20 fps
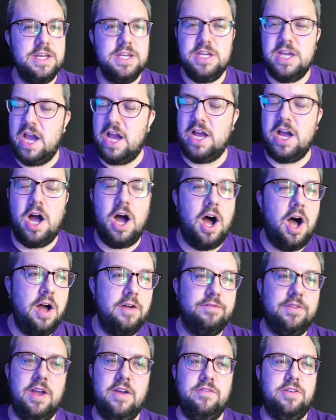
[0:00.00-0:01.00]
Yeah,
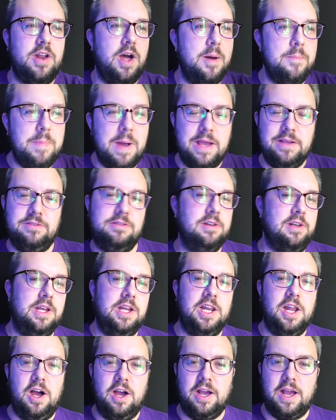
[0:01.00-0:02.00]
I've given her
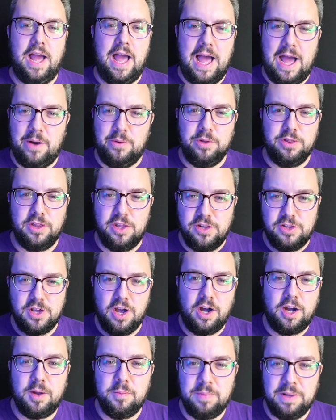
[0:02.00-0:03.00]
basically like a Howard the
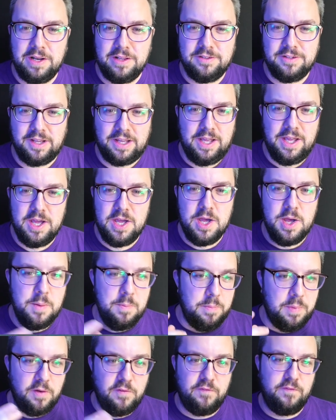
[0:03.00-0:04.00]
Duck ability,
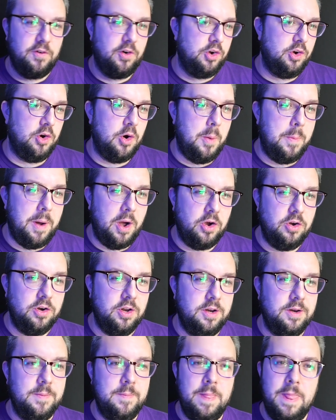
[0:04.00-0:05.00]
but for your
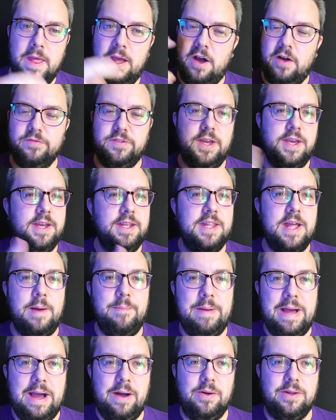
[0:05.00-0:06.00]
opponent. I've taken
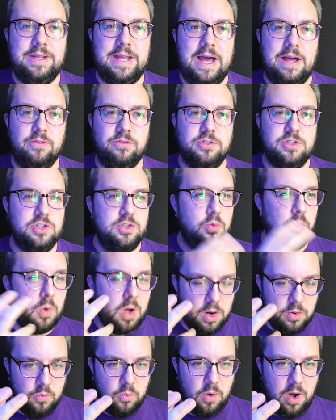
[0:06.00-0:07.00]
that power down. She's a
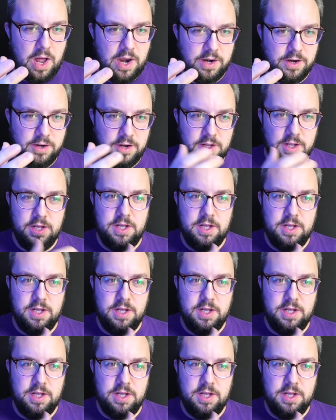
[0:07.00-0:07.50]
1/1.